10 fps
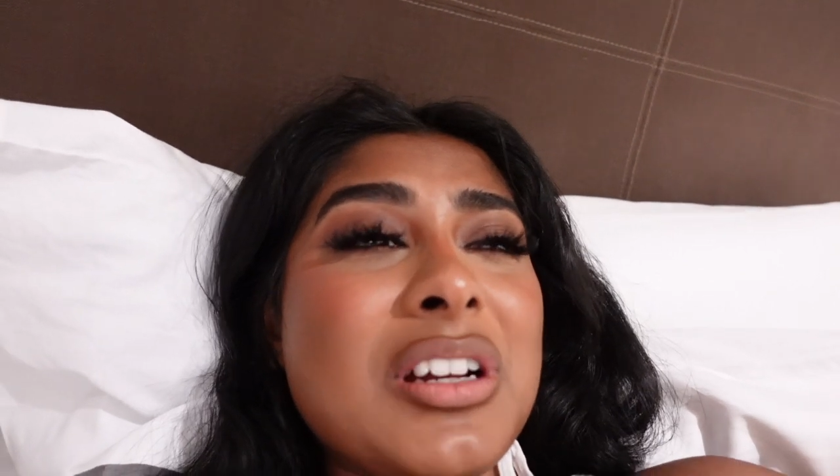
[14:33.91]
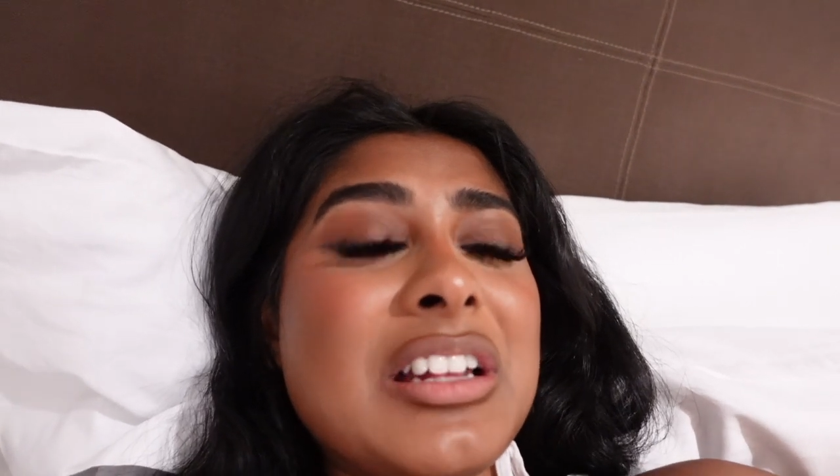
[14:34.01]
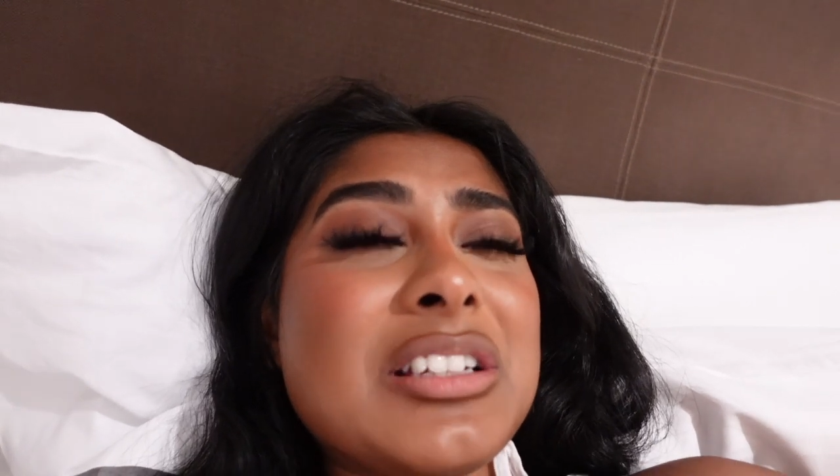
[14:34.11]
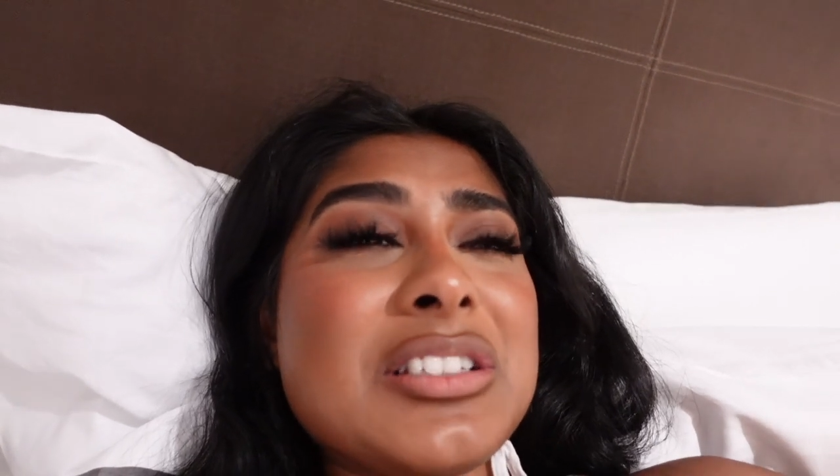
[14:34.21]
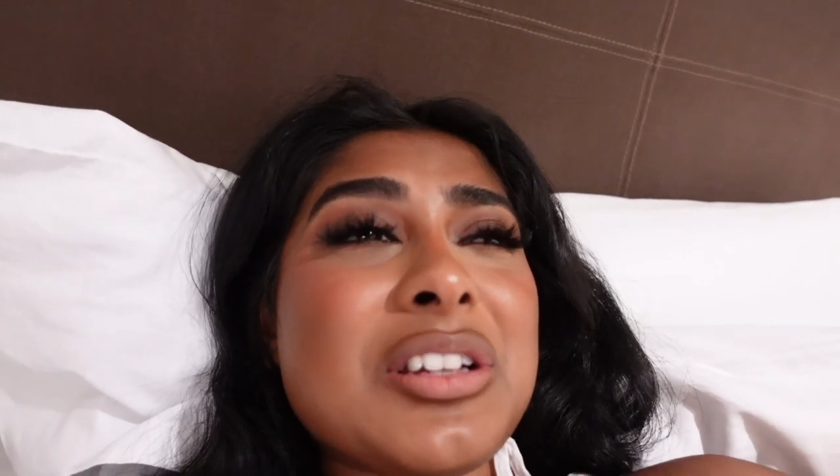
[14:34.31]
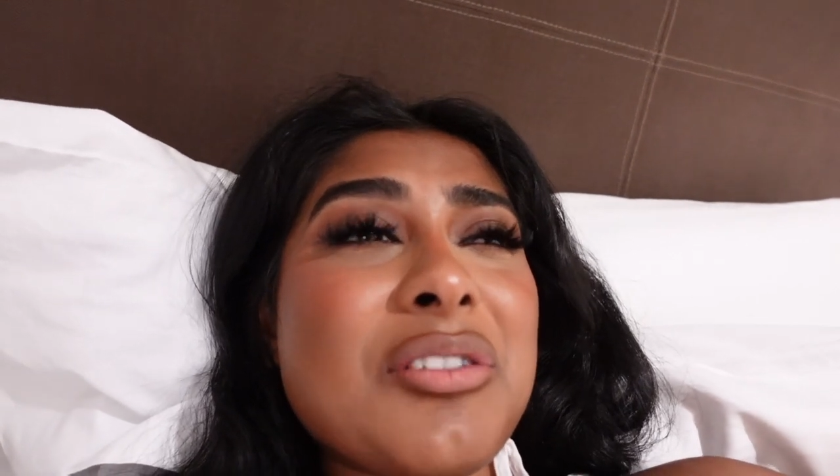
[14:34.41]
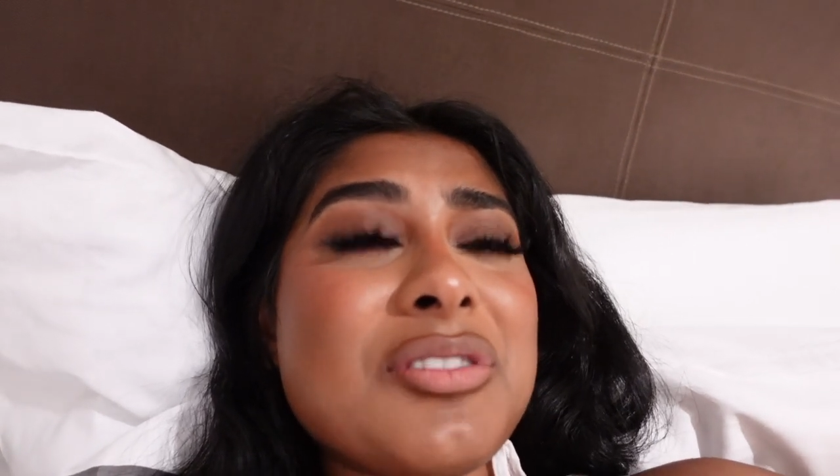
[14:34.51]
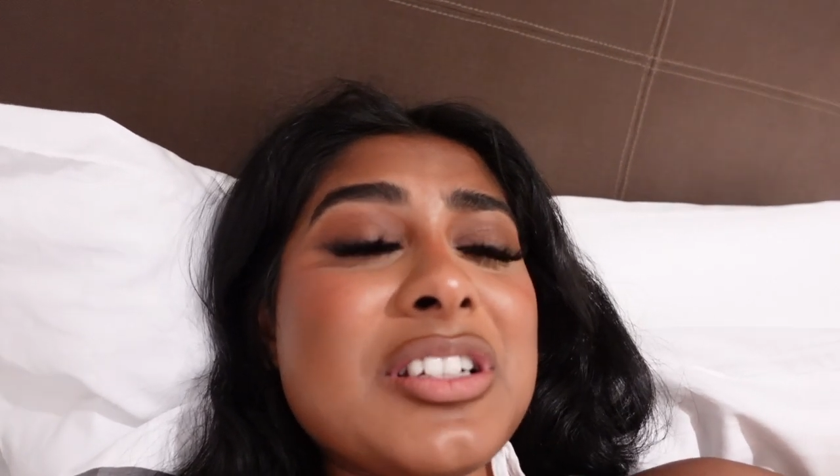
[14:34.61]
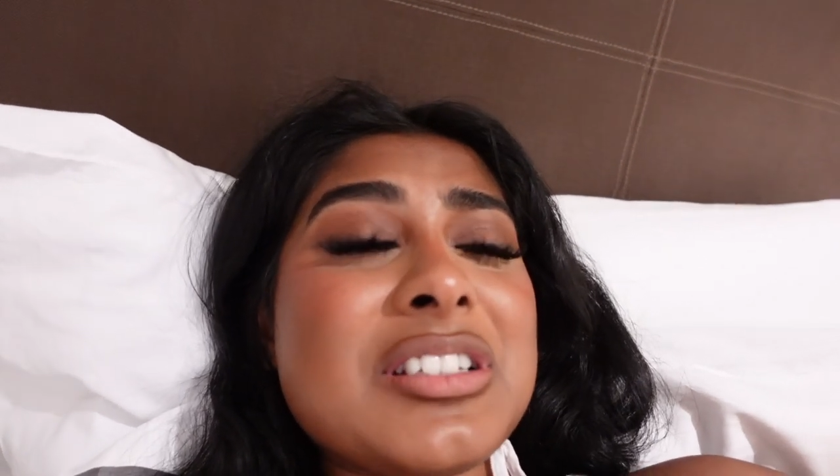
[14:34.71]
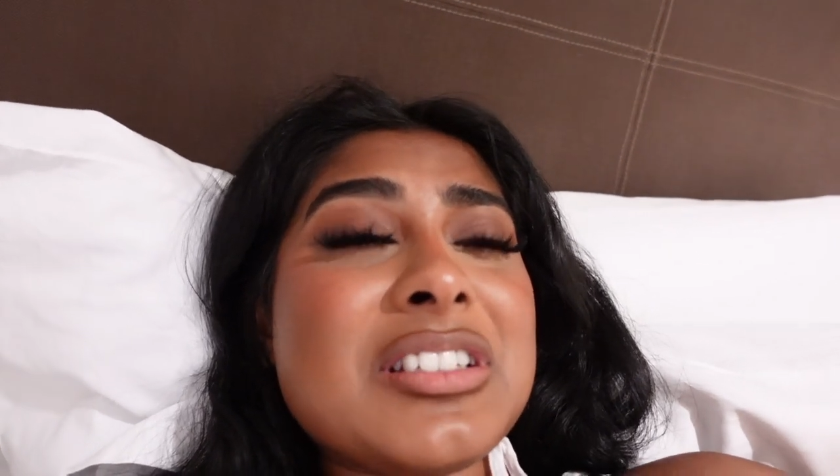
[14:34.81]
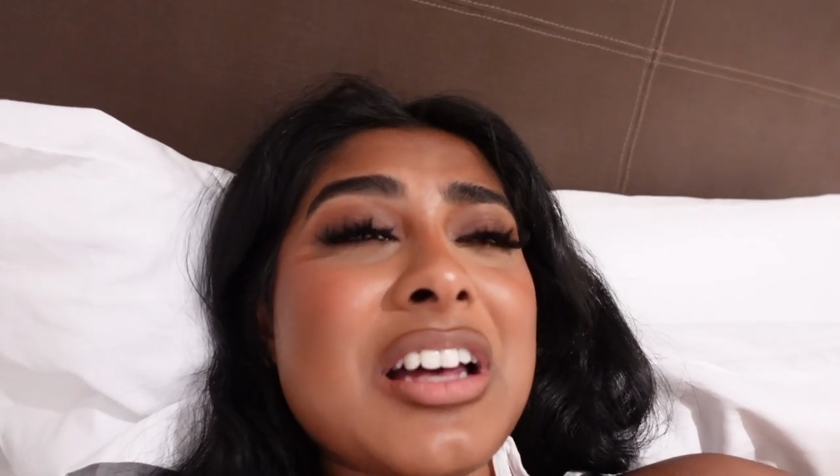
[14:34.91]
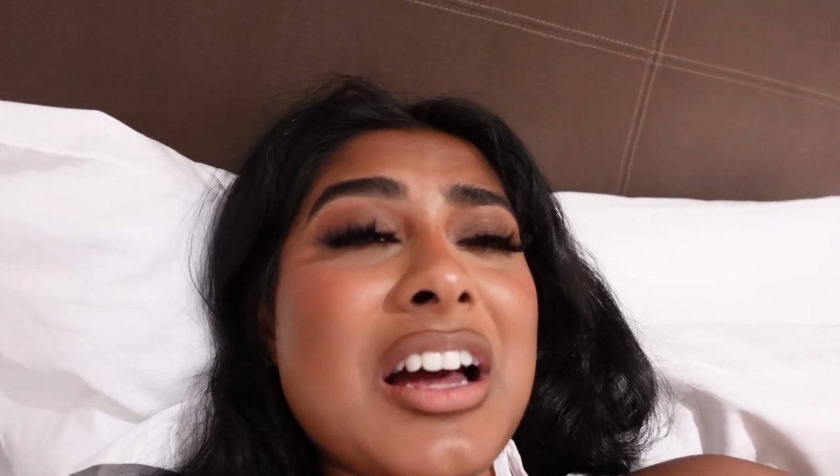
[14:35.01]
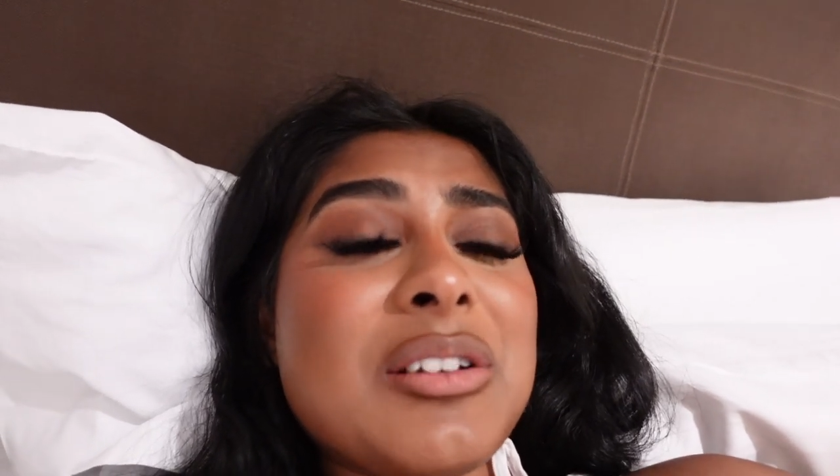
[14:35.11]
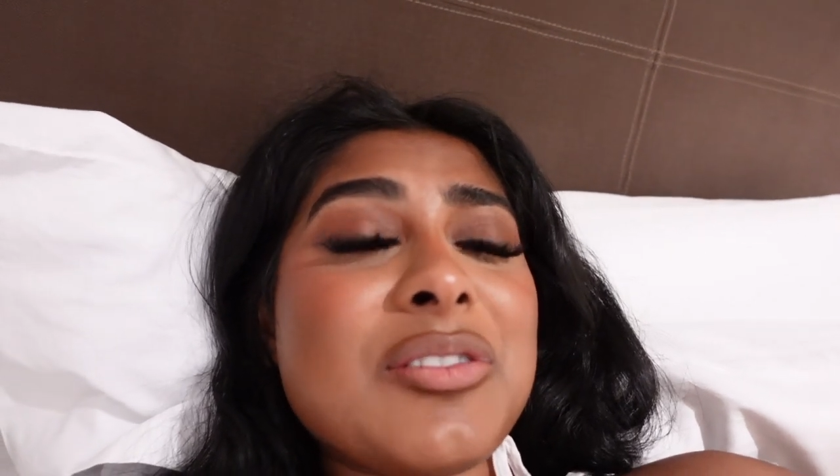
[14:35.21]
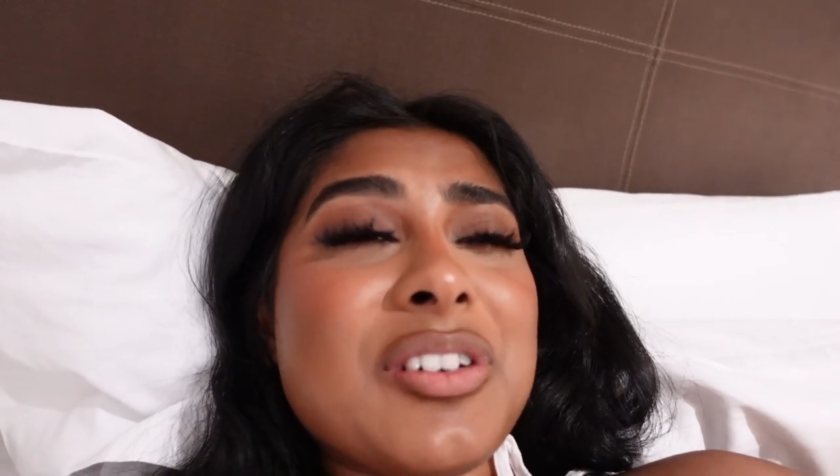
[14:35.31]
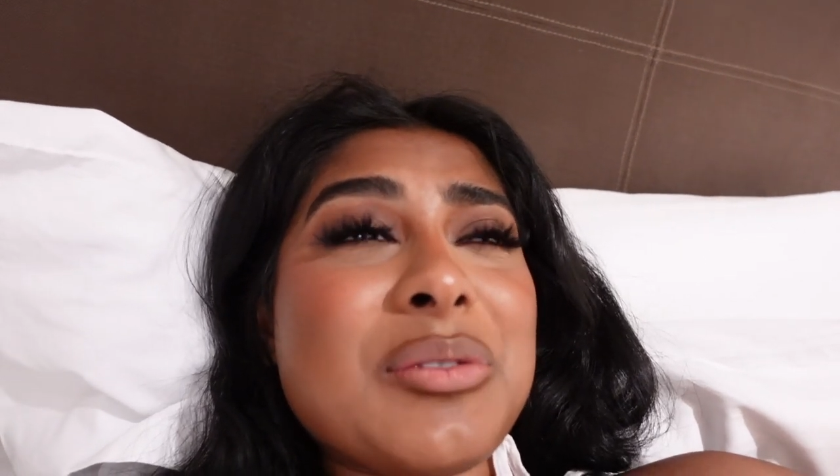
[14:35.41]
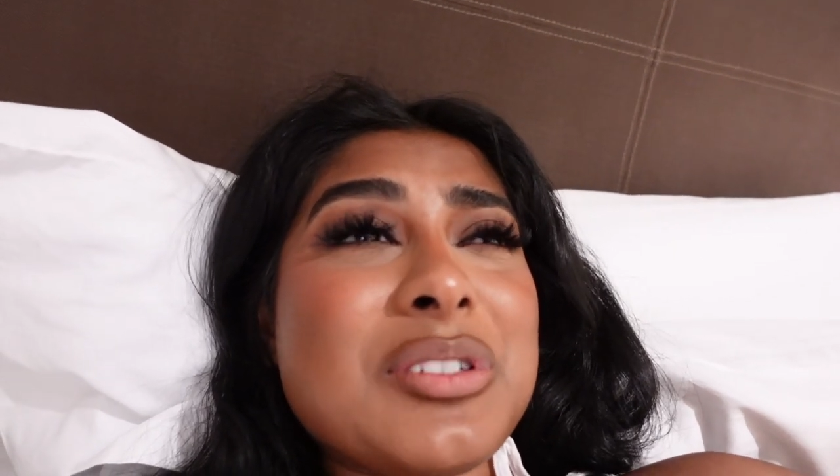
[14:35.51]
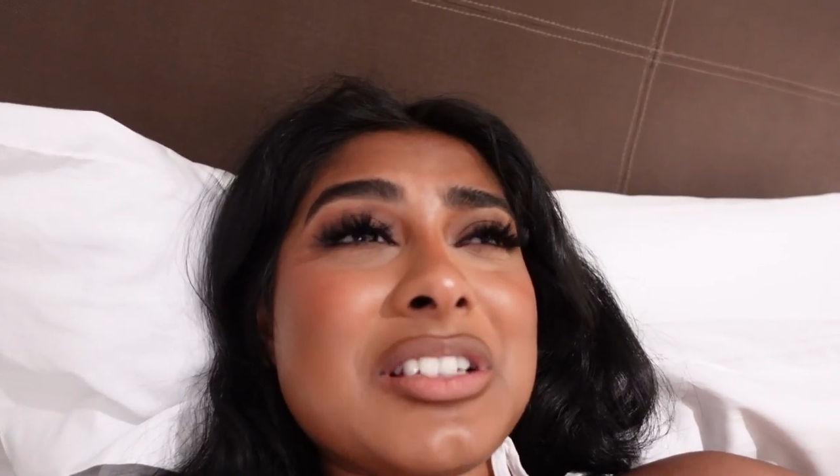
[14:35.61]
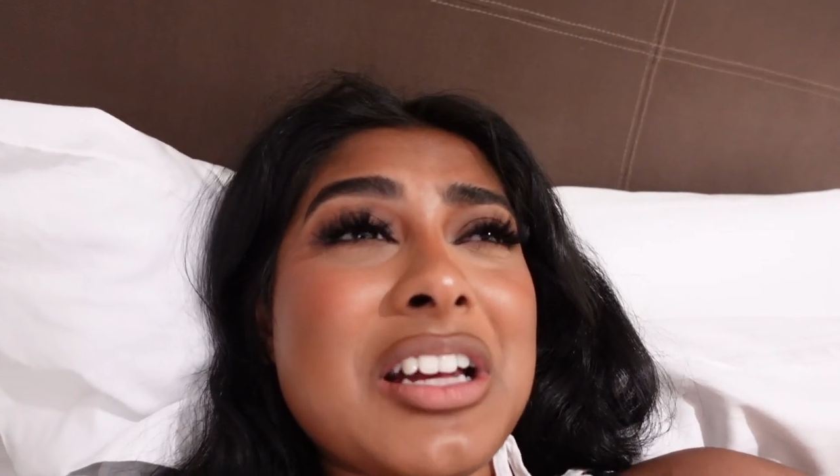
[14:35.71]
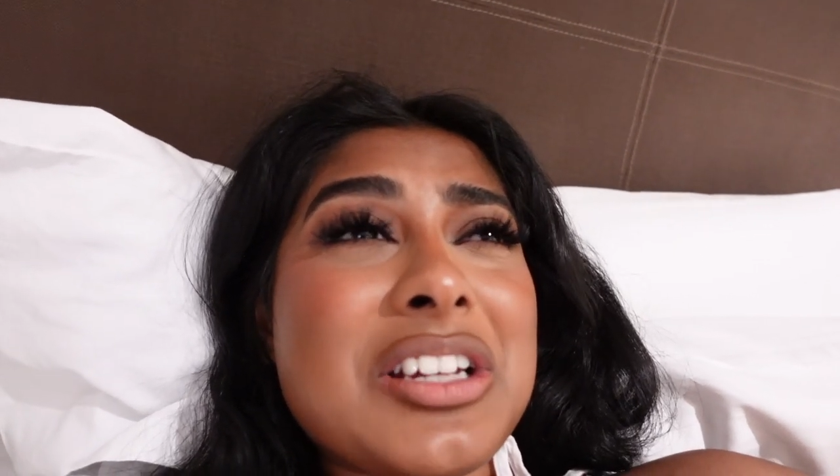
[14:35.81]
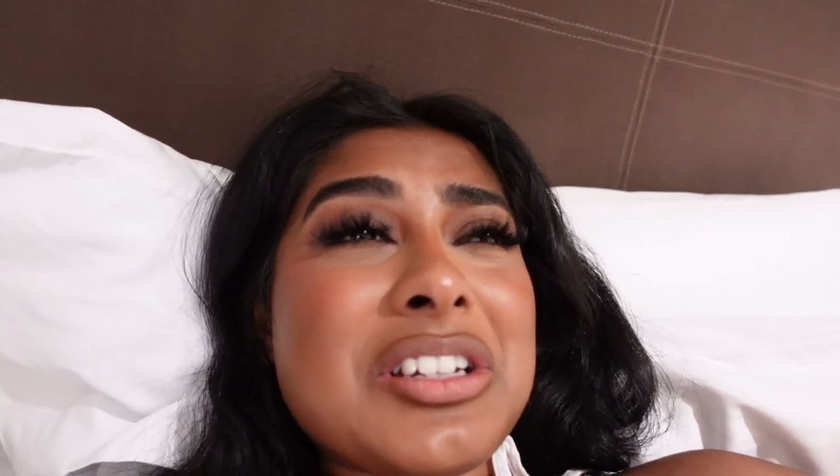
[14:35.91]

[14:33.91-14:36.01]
And the stuffed inside of it was like